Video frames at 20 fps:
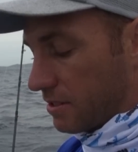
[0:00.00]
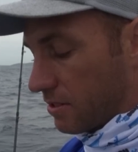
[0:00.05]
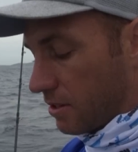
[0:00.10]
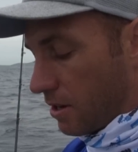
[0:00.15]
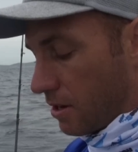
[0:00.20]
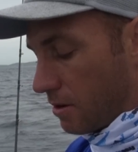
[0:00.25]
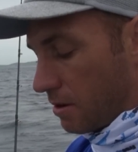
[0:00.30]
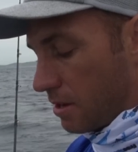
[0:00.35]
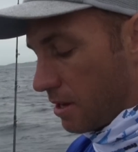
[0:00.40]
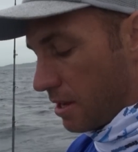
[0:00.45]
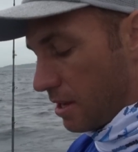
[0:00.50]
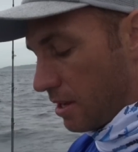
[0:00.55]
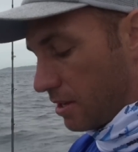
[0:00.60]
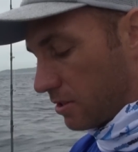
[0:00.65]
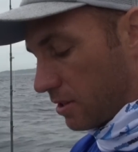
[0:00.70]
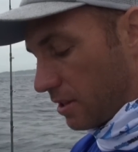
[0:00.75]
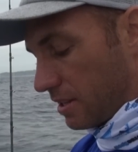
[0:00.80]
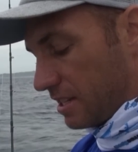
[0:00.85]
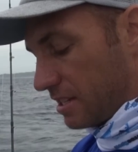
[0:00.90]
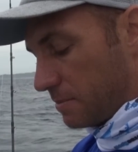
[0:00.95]
So,
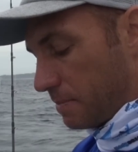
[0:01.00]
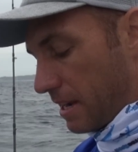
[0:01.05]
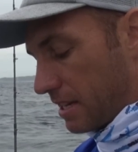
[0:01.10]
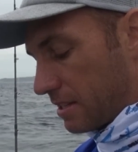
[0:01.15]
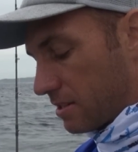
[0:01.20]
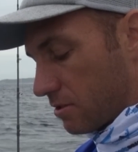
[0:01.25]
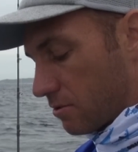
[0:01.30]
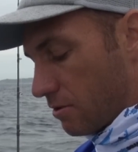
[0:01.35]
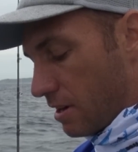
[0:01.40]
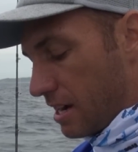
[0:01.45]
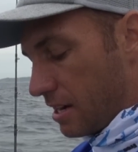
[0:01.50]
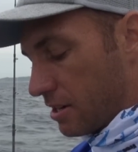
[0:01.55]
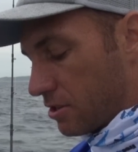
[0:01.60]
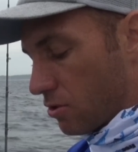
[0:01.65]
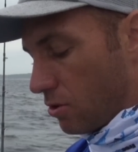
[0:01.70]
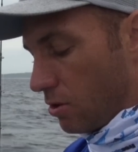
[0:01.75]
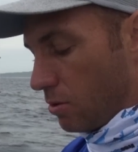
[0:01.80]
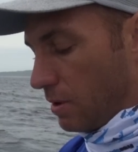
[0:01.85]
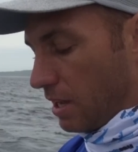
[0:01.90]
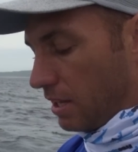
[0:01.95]
so these baits really
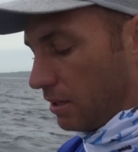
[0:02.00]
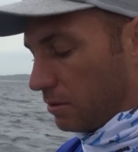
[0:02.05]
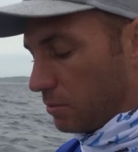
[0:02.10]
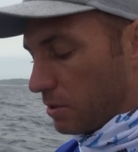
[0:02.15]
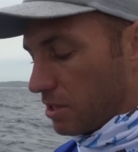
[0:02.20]
trawl well.